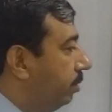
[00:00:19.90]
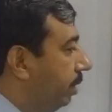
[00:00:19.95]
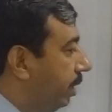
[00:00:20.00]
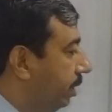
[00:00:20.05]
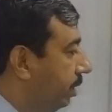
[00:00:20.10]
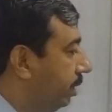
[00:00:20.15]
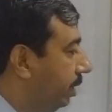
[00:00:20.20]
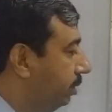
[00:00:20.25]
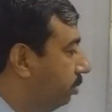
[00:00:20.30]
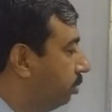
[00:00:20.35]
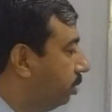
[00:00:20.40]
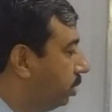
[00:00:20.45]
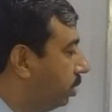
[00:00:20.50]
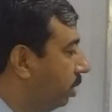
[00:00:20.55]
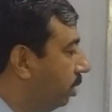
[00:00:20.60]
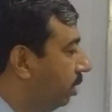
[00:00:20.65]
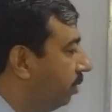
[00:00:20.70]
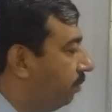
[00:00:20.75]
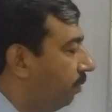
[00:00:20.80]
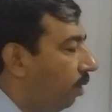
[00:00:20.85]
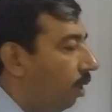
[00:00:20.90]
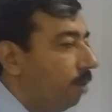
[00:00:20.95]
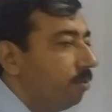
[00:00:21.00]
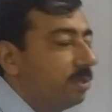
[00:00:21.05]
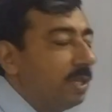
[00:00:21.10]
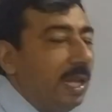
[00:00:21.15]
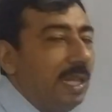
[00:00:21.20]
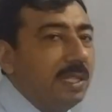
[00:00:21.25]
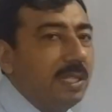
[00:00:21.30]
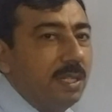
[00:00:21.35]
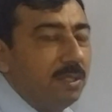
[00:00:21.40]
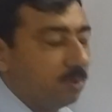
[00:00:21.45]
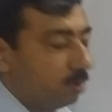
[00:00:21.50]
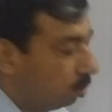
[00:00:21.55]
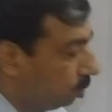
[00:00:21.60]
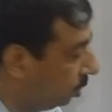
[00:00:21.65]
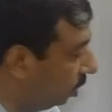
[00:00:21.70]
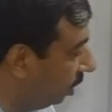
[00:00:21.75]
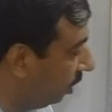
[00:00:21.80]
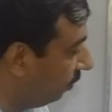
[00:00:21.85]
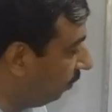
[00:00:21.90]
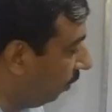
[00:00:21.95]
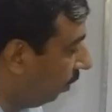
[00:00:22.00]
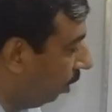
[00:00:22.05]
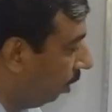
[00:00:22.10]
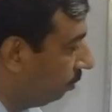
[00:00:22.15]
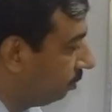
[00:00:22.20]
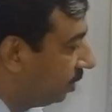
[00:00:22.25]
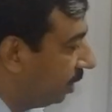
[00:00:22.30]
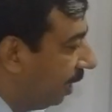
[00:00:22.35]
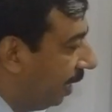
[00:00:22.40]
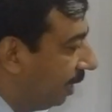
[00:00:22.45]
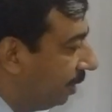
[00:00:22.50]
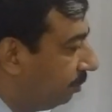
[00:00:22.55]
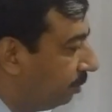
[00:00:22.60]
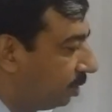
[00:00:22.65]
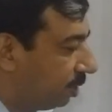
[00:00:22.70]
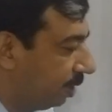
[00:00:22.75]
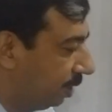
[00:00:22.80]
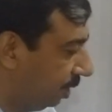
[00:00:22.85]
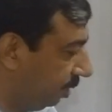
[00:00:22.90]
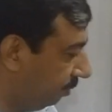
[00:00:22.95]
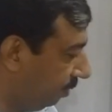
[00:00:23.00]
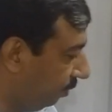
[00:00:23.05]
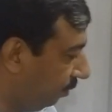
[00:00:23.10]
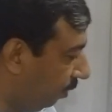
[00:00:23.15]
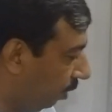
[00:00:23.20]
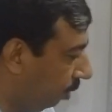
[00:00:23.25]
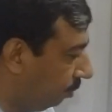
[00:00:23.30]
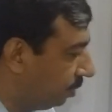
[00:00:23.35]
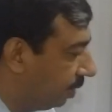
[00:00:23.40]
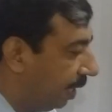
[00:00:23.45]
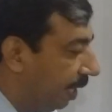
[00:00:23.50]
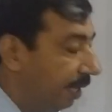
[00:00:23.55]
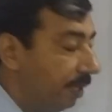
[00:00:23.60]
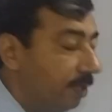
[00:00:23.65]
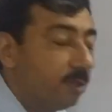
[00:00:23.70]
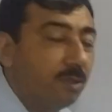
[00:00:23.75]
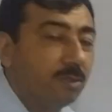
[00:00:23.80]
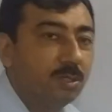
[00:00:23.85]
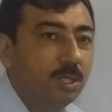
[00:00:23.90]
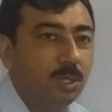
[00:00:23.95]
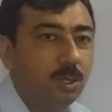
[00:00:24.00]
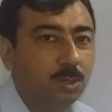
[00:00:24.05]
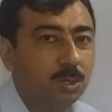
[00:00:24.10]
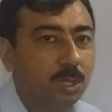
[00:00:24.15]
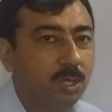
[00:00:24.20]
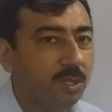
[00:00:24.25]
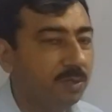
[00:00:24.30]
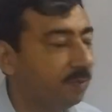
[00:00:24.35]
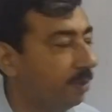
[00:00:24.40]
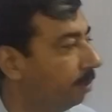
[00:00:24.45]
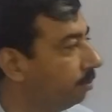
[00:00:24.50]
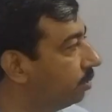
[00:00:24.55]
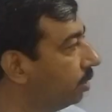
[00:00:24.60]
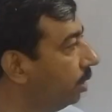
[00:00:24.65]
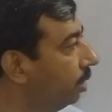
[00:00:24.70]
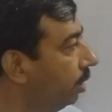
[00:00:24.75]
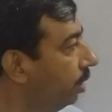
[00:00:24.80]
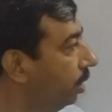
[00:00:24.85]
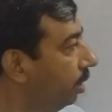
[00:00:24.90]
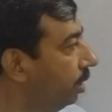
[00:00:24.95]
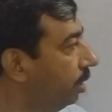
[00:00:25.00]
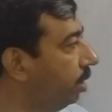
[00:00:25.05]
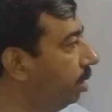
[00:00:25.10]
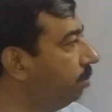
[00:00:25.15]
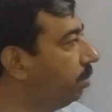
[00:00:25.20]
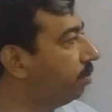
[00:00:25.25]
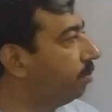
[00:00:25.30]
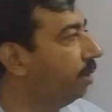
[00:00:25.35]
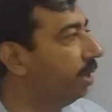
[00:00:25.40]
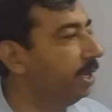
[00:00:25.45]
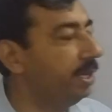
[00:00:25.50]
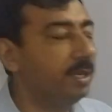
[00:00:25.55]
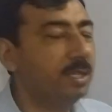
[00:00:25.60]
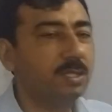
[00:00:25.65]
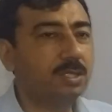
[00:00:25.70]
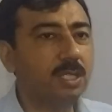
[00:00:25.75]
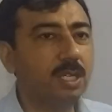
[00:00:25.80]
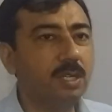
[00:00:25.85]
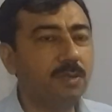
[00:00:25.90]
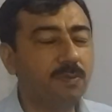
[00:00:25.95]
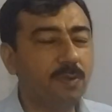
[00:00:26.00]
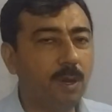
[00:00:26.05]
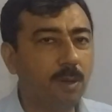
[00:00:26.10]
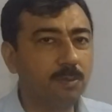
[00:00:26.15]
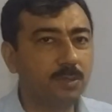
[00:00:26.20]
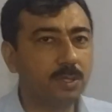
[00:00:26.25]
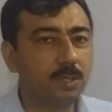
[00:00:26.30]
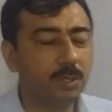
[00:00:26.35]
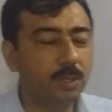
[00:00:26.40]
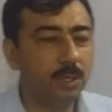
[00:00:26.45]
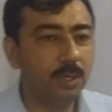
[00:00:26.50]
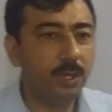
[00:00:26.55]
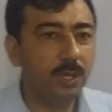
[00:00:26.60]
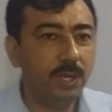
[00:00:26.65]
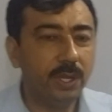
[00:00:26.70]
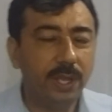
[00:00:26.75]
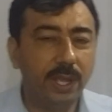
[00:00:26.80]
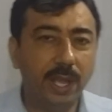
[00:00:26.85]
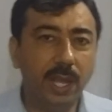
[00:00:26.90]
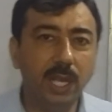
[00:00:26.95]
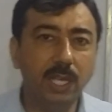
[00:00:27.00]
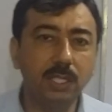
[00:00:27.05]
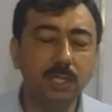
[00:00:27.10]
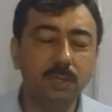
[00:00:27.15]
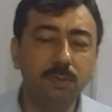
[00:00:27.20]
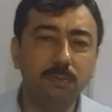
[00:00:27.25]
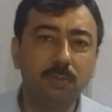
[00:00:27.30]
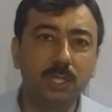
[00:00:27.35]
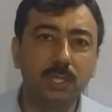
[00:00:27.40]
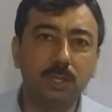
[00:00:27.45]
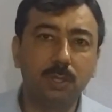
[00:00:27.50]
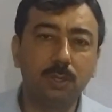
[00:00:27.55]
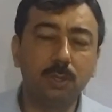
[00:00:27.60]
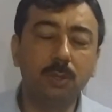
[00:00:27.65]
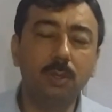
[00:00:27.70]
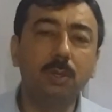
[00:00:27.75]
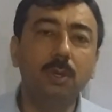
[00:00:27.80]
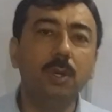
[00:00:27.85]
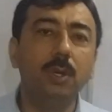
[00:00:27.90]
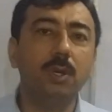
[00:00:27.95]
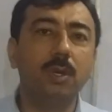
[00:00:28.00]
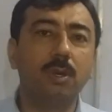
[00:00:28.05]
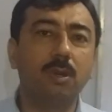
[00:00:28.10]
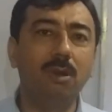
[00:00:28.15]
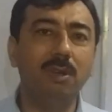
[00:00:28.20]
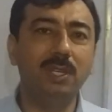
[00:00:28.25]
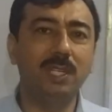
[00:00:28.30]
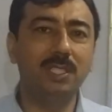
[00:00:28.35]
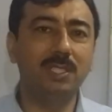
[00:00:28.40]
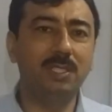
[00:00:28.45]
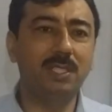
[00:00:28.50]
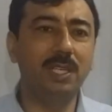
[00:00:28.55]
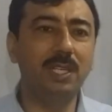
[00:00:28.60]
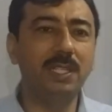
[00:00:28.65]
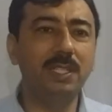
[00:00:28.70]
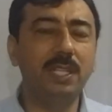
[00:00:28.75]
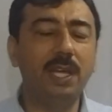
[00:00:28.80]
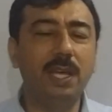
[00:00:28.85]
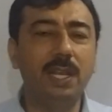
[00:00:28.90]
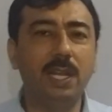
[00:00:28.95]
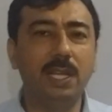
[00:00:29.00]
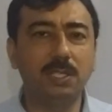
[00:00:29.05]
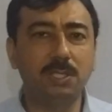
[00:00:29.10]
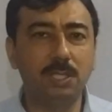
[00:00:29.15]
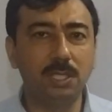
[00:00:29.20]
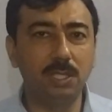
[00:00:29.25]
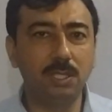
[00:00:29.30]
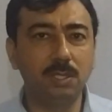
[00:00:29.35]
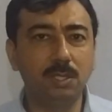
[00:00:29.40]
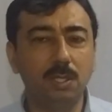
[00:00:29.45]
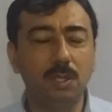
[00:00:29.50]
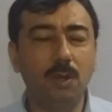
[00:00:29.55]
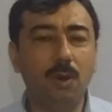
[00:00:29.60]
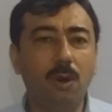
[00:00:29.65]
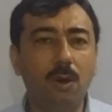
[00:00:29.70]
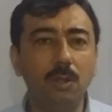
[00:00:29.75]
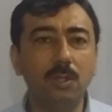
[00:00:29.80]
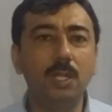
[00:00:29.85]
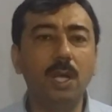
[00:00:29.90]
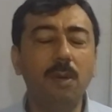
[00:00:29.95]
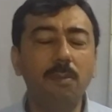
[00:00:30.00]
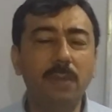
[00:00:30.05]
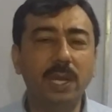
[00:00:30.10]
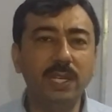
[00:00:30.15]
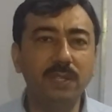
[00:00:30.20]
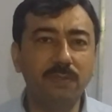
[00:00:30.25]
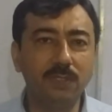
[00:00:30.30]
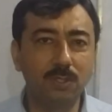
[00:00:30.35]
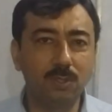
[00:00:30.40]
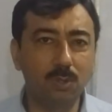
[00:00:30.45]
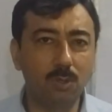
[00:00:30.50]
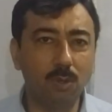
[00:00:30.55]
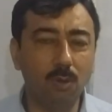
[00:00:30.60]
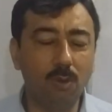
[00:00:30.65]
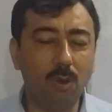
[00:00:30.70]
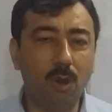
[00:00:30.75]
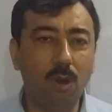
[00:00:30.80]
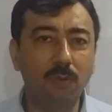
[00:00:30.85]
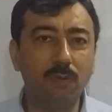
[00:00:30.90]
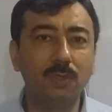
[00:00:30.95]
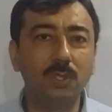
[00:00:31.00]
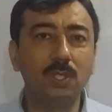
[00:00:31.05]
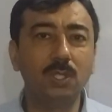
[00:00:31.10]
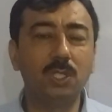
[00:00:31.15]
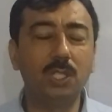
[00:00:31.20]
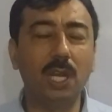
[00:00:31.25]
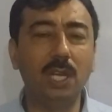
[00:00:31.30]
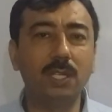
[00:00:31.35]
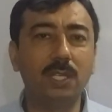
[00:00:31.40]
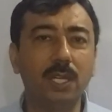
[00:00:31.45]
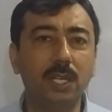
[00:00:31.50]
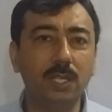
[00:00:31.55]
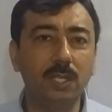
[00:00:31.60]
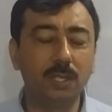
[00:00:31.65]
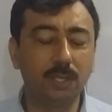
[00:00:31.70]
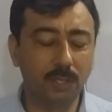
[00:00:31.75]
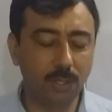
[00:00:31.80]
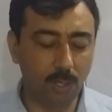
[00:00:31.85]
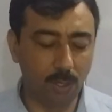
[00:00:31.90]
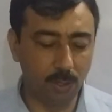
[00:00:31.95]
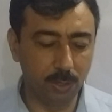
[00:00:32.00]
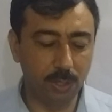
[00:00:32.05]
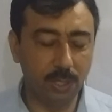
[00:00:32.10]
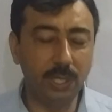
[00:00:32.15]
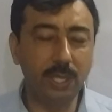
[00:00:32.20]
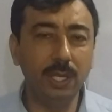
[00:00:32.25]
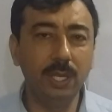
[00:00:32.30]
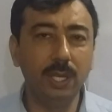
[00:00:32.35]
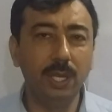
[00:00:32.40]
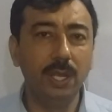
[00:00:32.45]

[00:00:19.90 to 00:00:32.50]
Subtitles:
education reforms, health and social reforms, administrative reforms and constitutional reforms. Number one, industrial reforms. As Bhutto contested in the elections on the manifesto of shelter, clothing